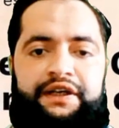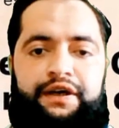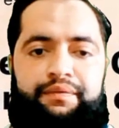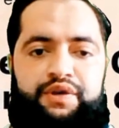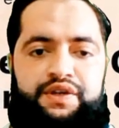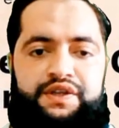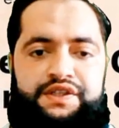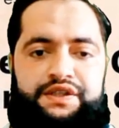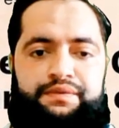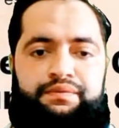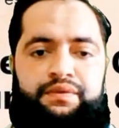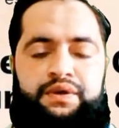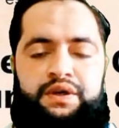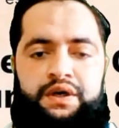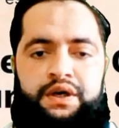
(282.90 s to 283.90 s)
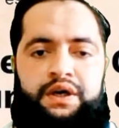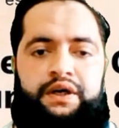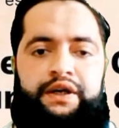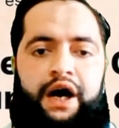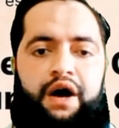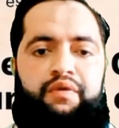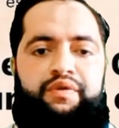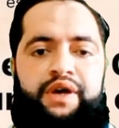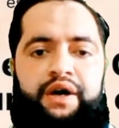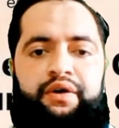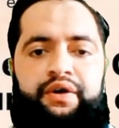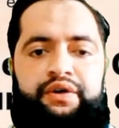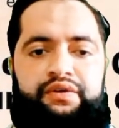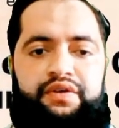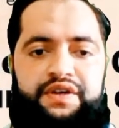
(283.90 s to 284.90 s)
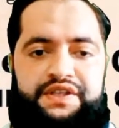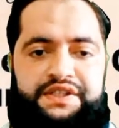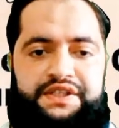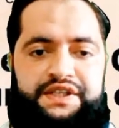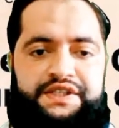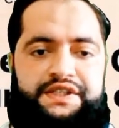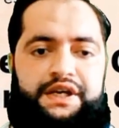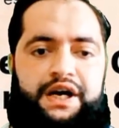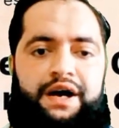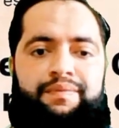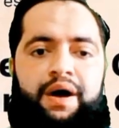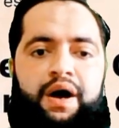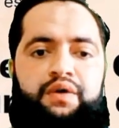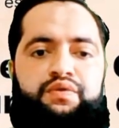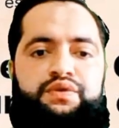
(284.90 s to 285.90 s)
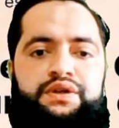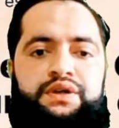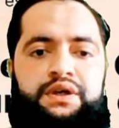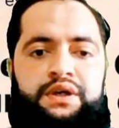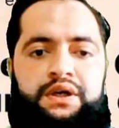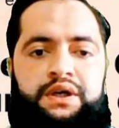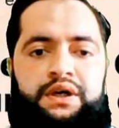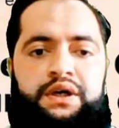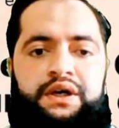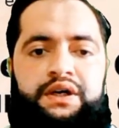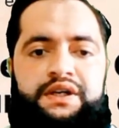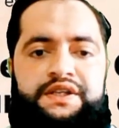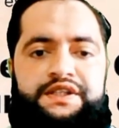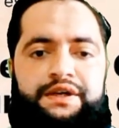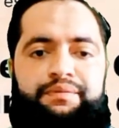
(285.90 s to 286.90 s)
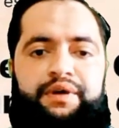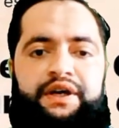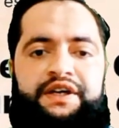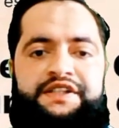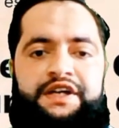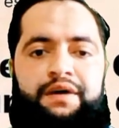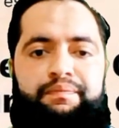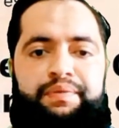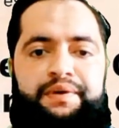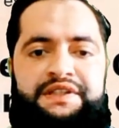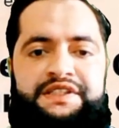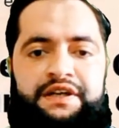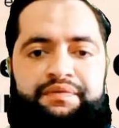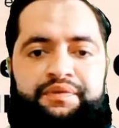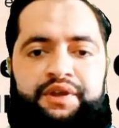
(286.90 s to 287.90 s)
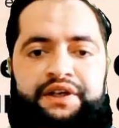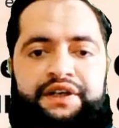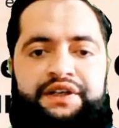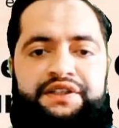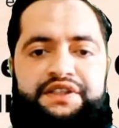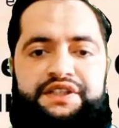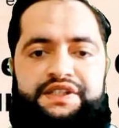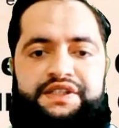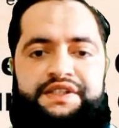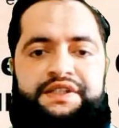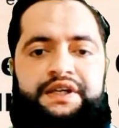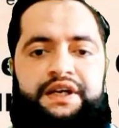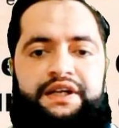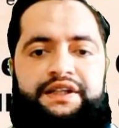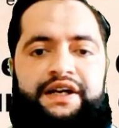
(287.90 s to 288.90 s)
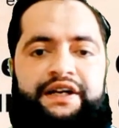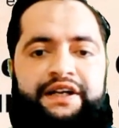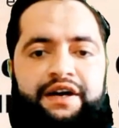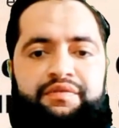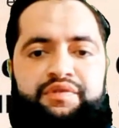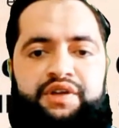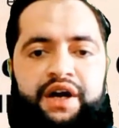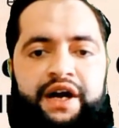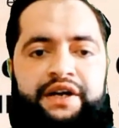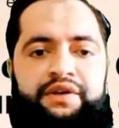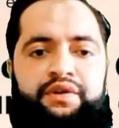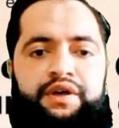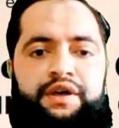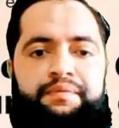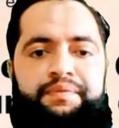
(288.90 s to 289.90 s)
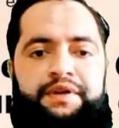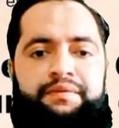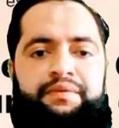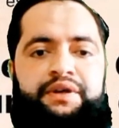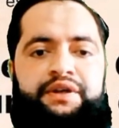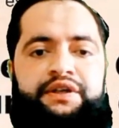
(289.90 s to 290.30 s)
communism. Now we are going to discuss about some examples of the countries that have tried to implement